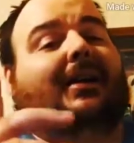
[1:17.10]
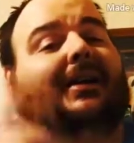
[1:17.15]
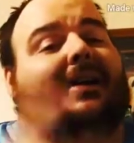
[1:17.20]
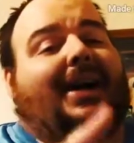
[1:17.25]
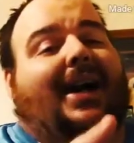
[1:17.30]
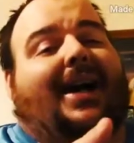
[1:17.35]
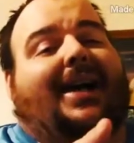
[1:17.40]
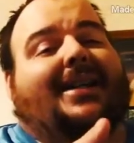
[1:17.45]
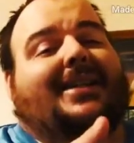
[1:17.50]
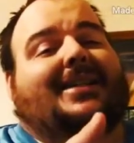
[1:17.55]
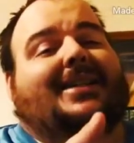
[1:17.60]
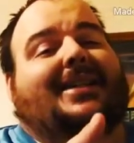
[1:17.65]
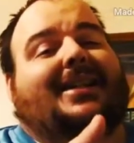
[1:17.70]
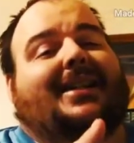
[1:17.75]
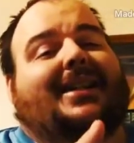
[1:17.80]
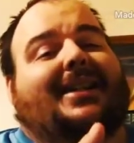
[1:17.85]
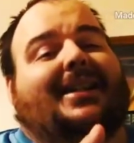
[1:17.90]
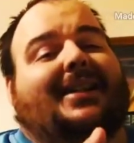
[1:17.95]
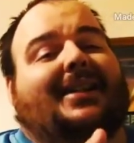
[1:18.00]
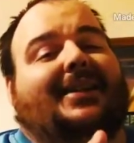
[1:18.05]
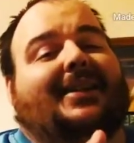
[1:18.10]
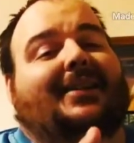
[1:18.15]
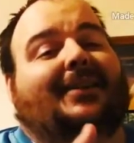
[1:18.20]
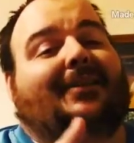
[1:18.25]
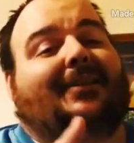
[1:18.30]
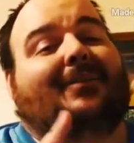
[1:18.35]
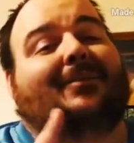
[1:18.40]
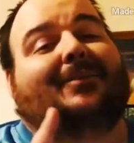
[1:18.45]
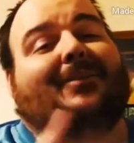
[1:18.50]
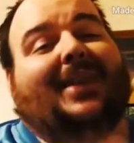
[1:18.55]
Guys,
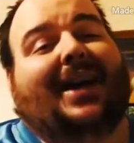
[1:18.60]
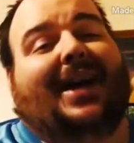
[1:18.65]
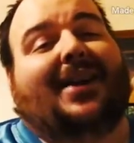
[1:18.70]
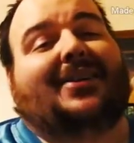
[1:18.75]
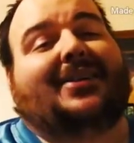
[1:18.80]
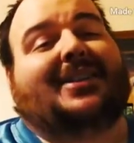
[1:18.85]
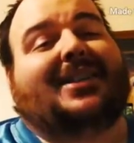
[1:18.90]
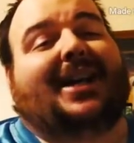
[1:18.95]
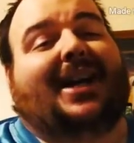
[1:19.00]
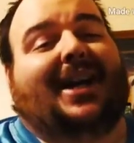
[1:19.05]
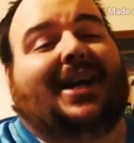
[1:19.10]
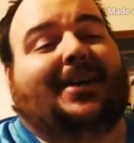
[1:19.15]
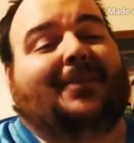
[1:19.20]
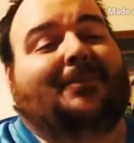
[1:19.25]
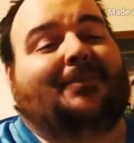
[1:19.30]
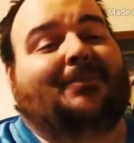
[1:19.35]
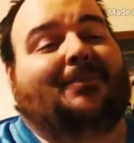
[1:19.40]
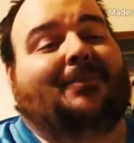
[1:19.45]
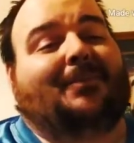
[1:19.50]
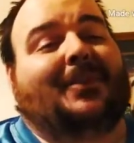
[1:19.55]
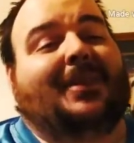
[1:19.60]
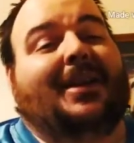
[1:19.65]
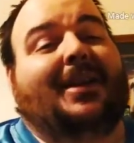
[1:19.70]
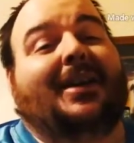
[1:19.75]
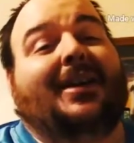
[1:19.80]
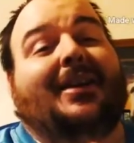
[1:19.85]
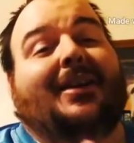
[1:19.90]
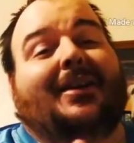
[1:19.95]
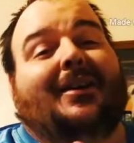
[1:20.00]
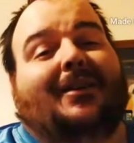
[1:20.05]
now it's time
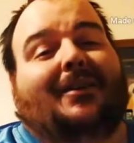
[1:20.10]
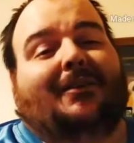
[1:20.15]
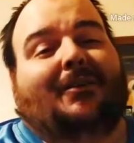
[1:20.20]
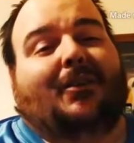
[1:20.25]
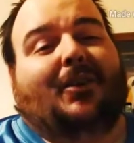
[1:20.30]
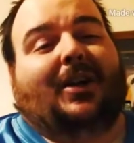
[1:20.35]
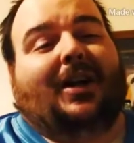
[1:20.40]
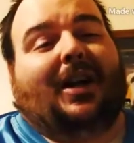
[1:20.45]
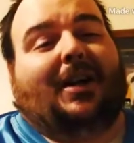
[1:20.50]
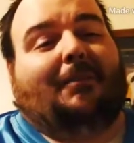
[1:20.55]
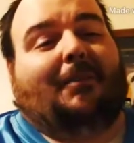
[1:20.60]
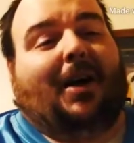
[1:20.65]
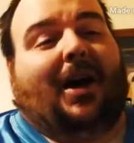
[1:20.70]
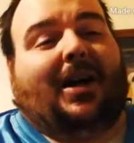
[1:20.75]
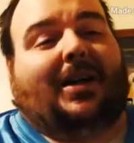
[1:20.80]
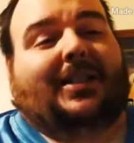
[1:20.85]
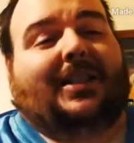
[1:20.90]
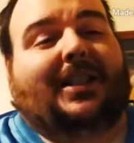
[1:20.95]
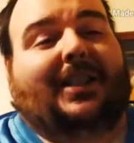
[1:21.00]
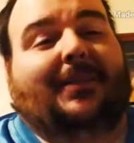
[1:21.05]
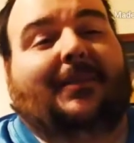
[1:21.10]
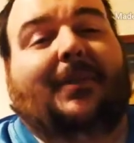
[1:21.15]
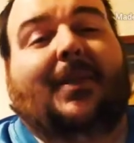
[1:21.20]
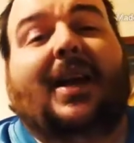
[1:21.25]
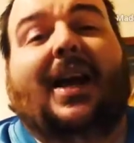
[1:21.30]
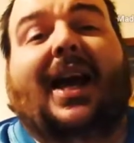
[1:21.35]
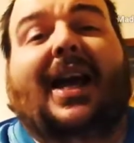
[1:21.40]
for an unboxing.